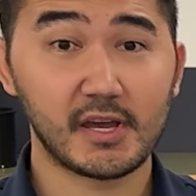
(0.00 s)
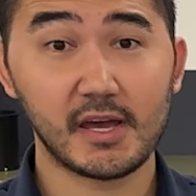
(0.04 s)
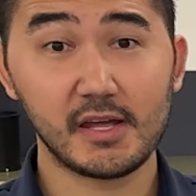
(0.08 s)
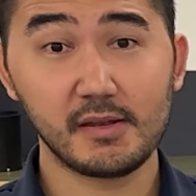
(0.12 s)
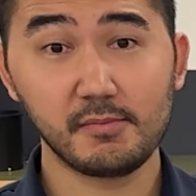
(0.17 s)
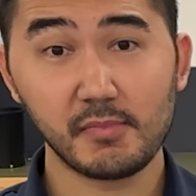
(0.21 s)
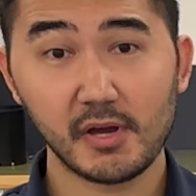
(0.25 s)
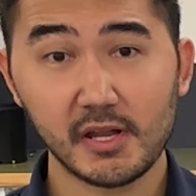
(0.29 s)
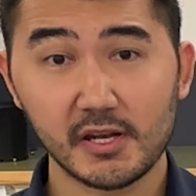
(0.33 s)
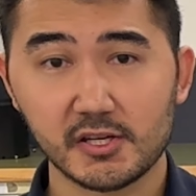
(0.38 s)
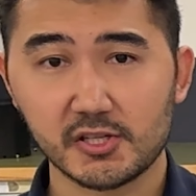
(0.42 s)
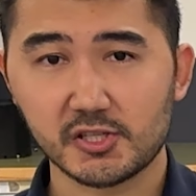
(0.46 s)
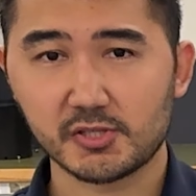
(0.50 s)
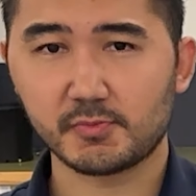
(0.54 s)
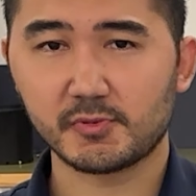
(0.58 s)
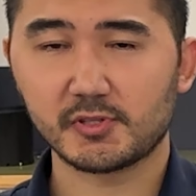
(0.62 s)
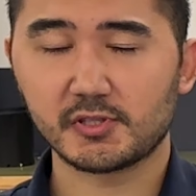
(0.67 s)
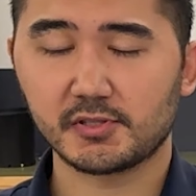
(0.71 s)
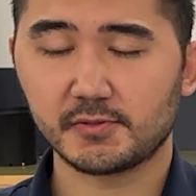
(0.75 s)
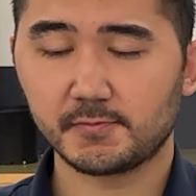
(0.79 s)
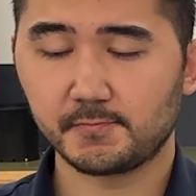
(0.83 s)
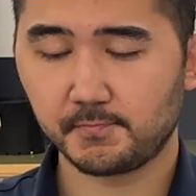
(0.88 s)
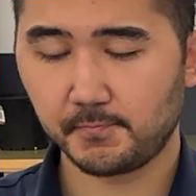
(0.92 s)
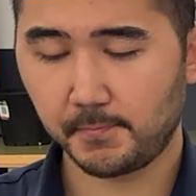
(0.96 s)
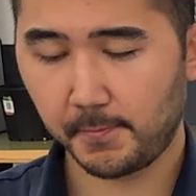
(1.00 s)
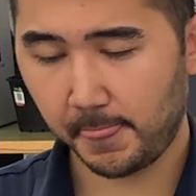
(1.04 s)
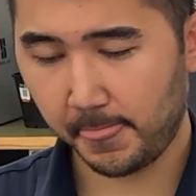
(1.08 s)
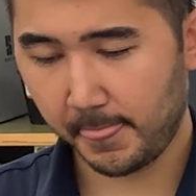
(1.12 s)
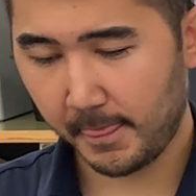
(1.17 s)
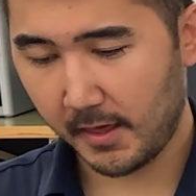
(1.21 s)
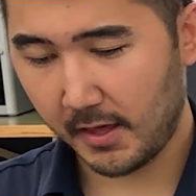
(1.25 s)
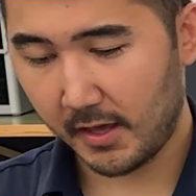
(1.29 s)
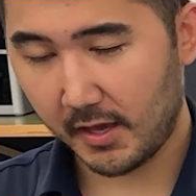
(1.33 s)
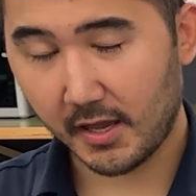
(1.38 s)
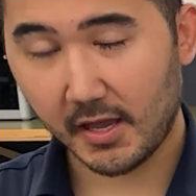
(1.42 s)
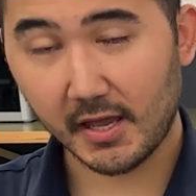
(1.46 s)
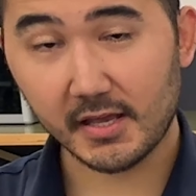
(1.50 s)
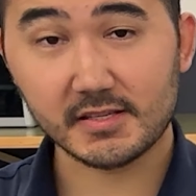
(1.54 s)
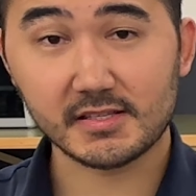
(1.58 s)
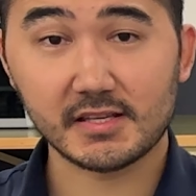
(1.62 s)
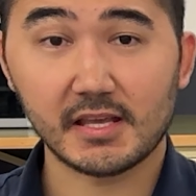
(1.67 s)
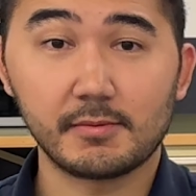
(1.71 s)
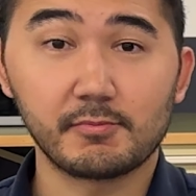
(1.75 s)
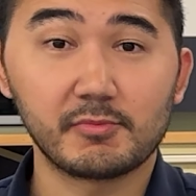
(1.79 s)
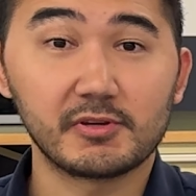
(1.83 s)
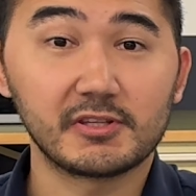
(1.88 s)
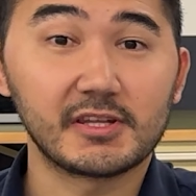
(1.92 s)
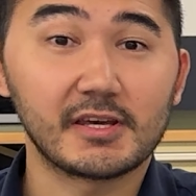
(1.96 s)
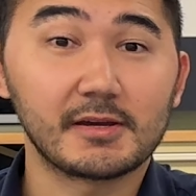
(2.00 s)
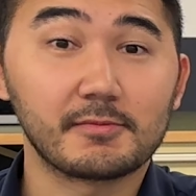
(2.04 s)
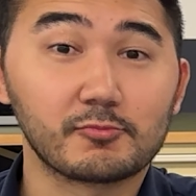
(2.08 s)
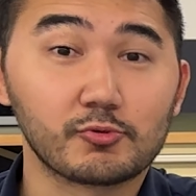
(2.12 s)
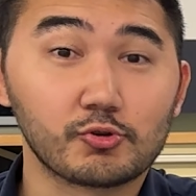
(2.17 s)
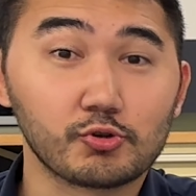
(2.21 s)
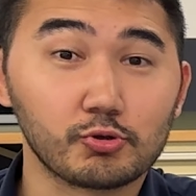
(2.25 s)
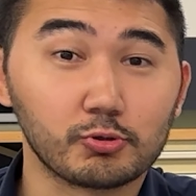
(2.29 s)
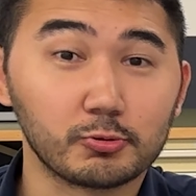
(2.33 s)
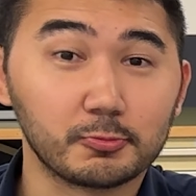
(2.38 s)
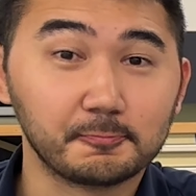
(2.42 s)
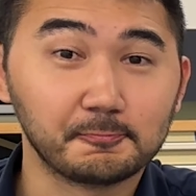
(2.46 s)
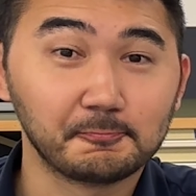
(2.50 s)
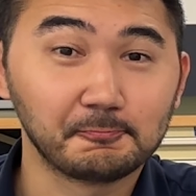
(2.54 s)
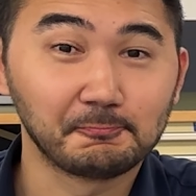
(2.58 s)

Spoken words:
and management, as M&M rule.